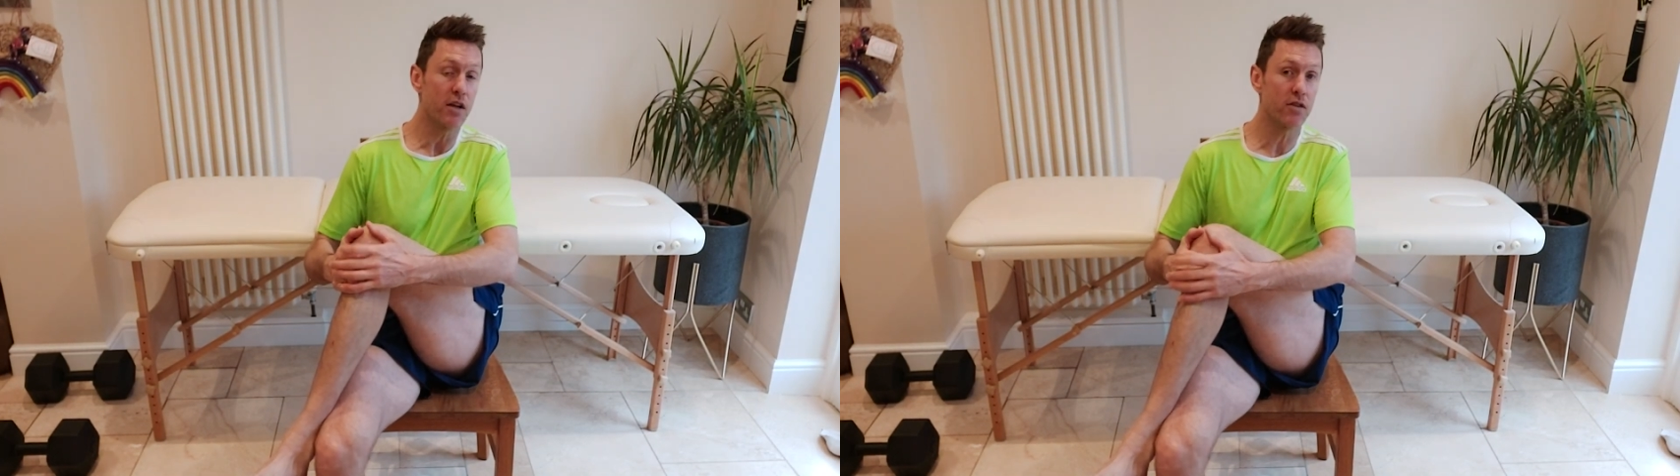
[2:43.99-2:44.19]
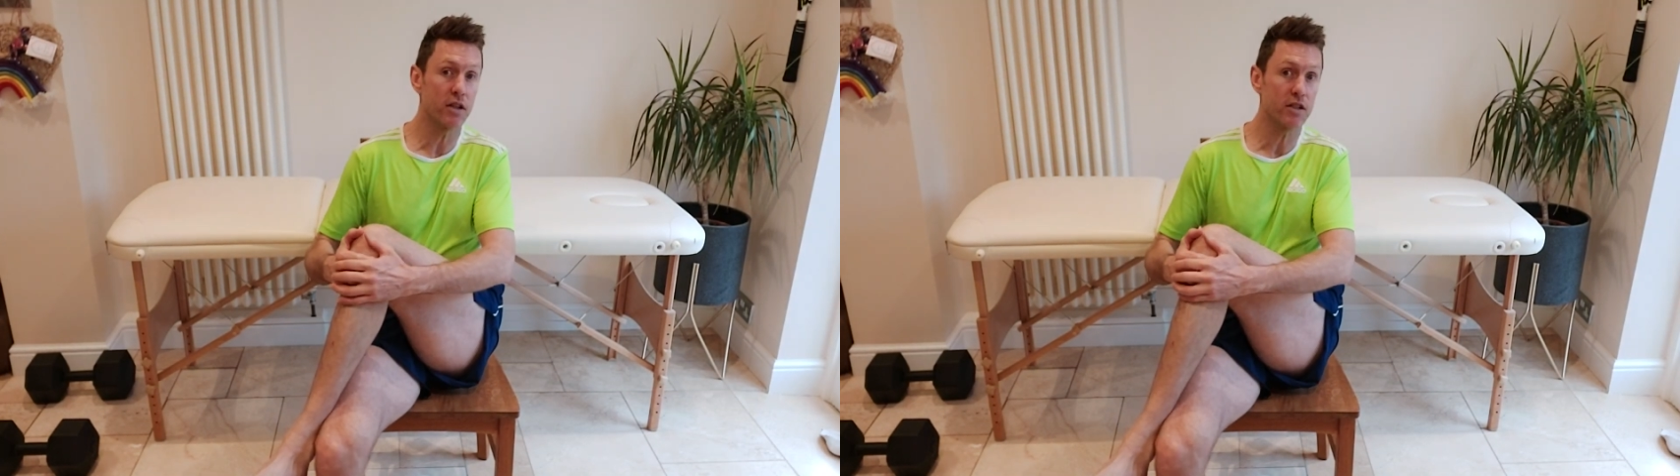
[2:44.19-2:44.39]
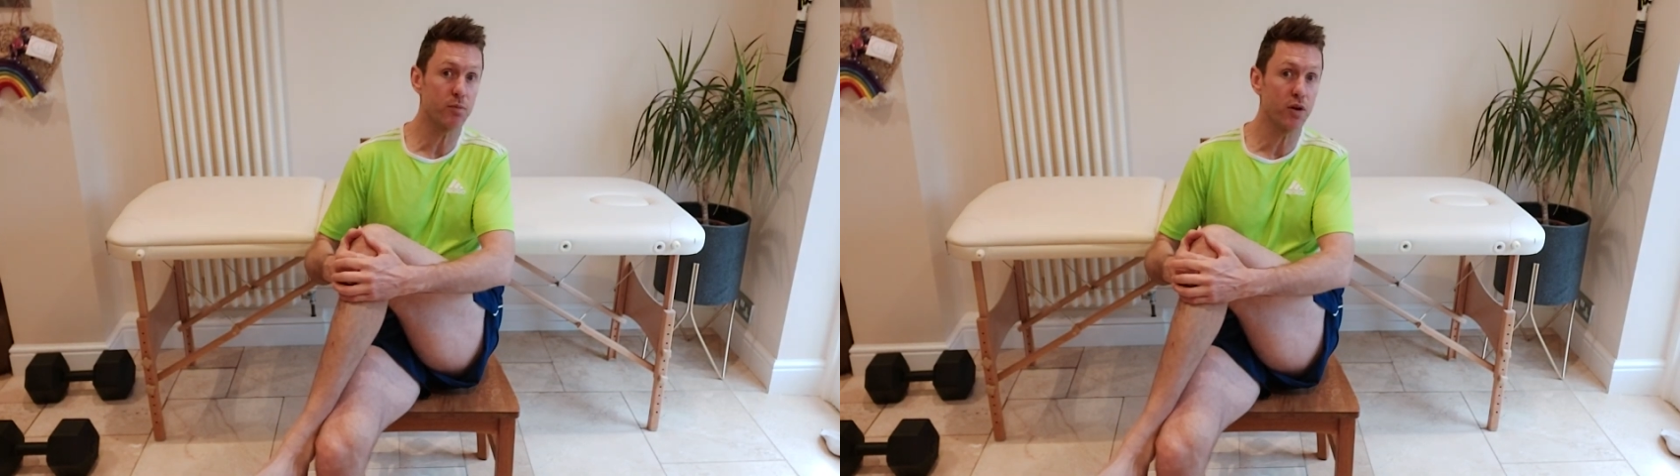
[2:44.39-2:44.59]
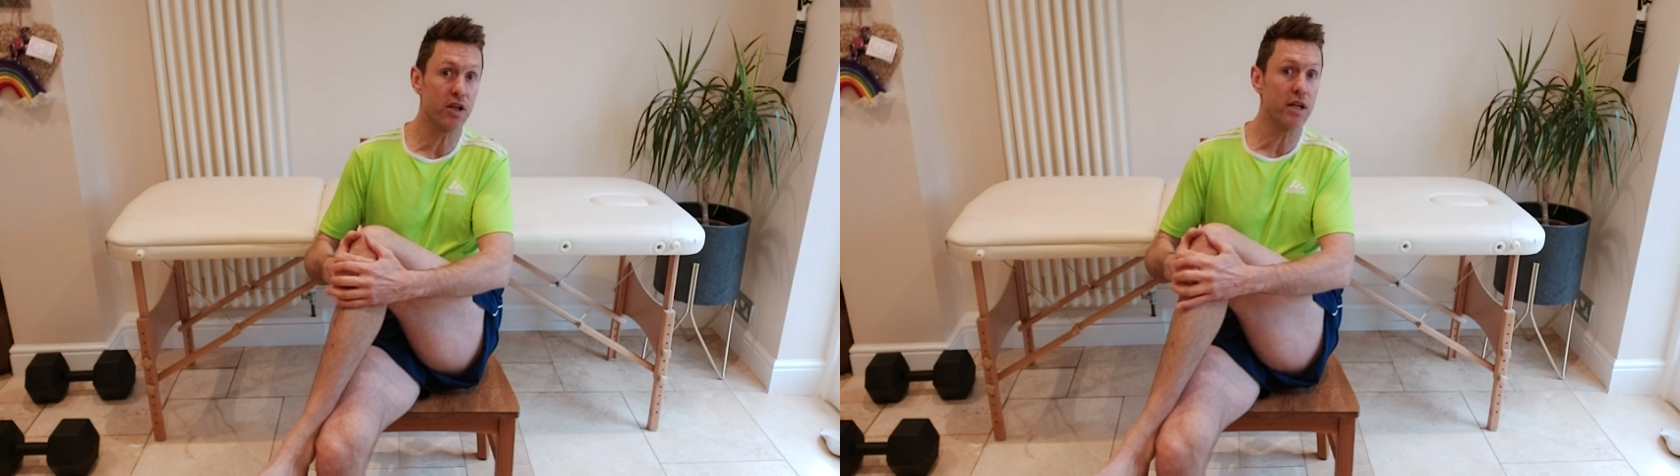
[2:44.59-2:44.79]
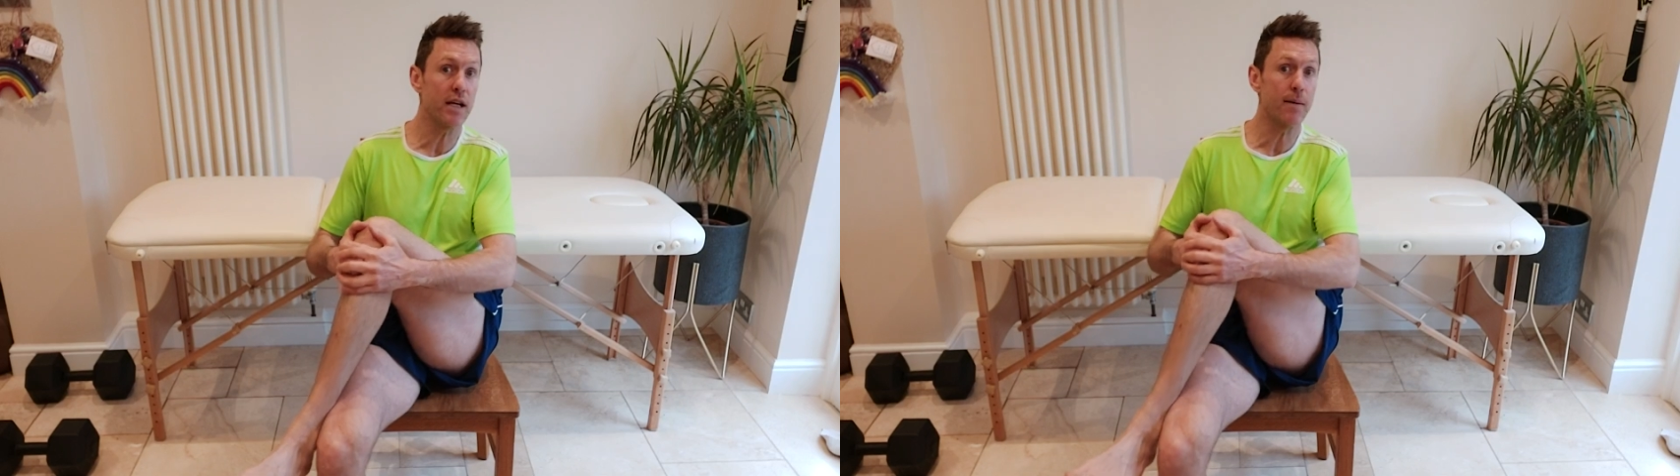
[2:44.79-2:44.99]
So let's bring
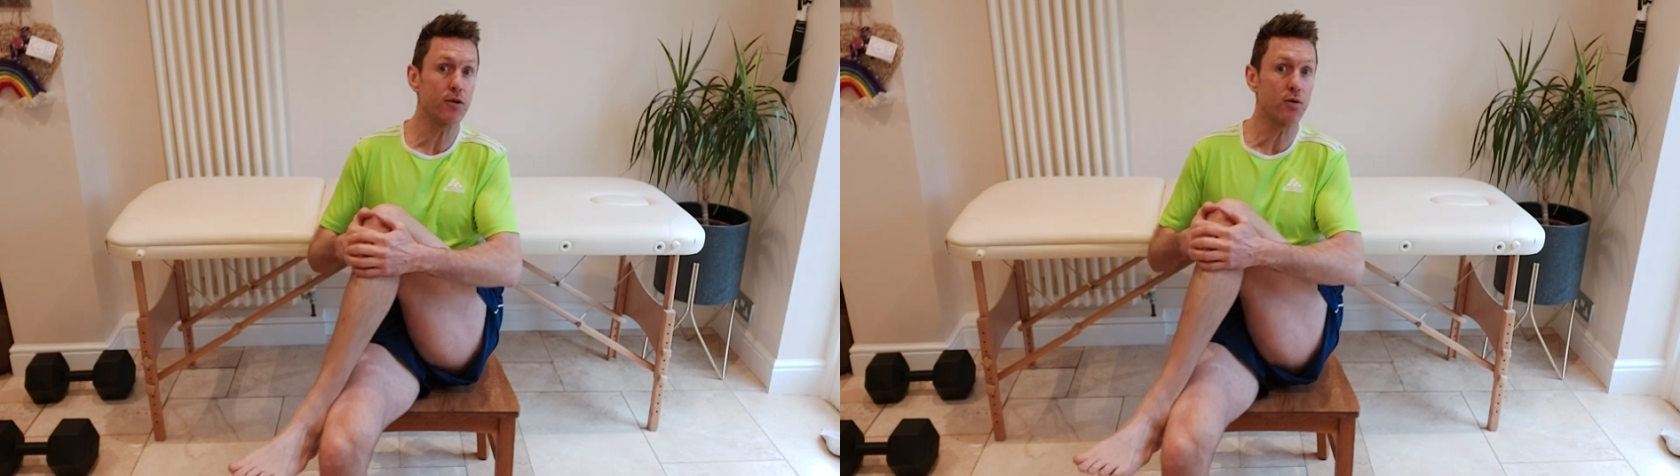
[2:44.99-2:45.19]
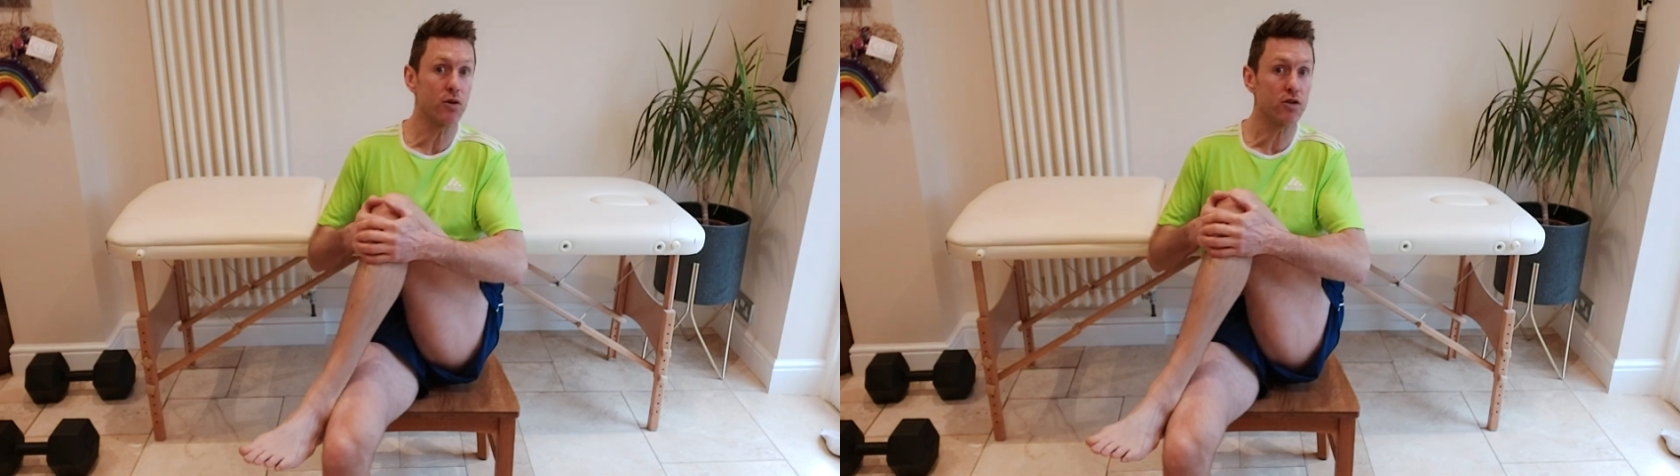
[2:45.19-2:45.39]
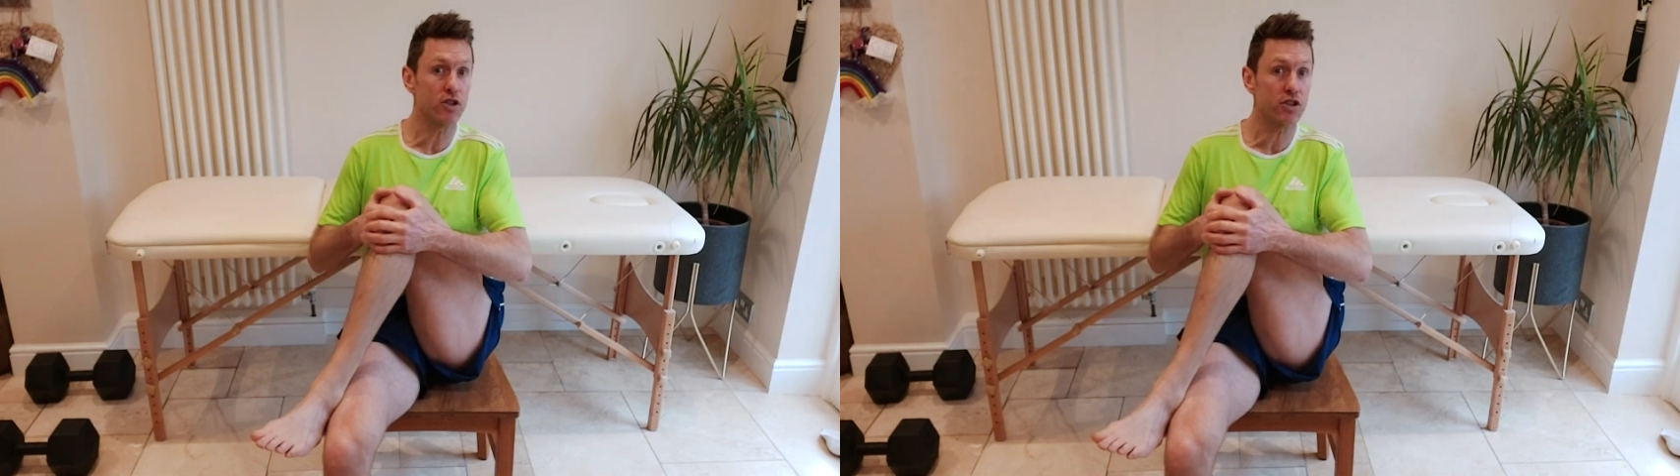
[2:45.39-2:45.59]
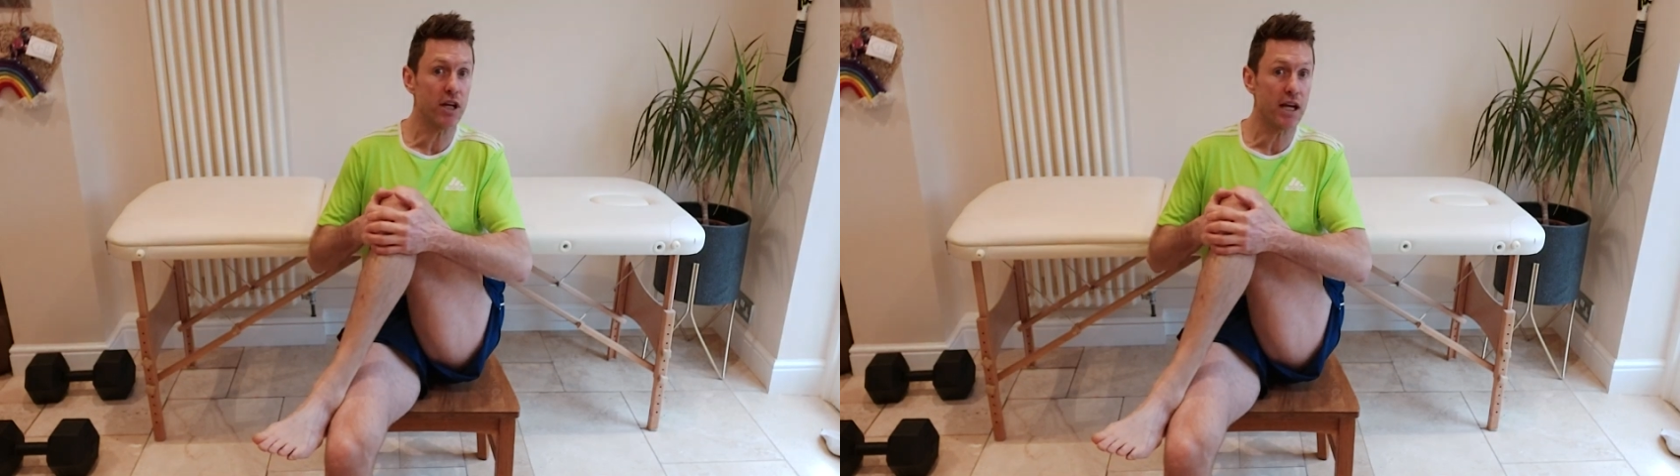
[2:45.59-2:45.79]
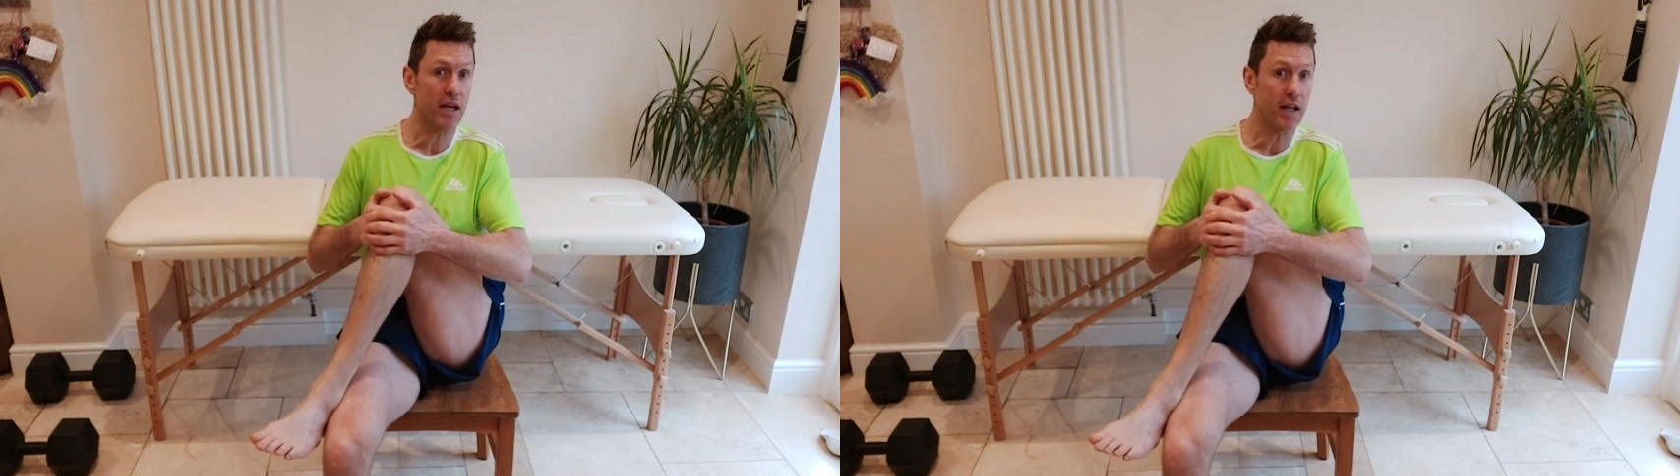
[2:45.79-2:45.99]
your knee up towards your
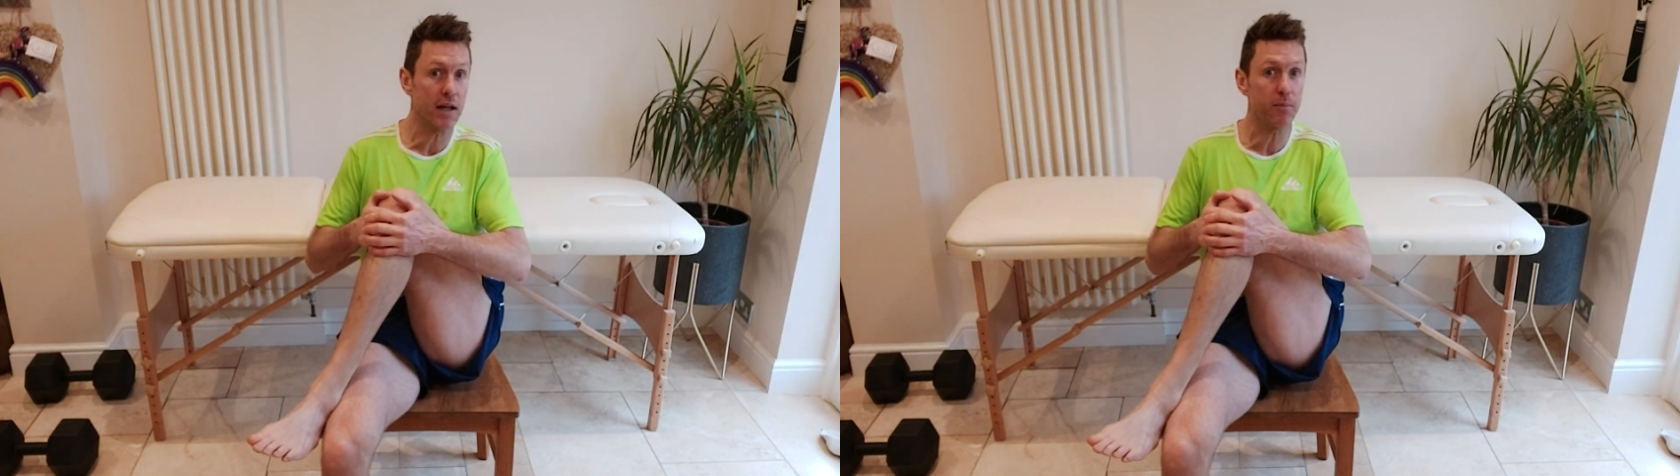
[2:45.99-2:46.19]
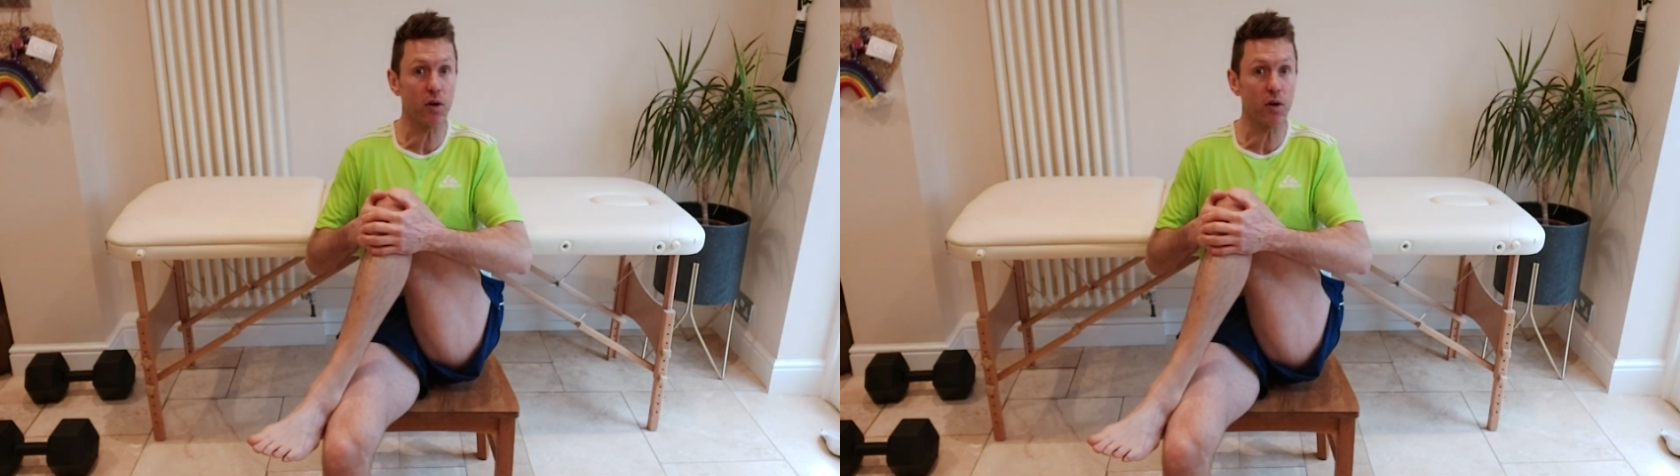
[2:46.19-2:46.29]
chin and then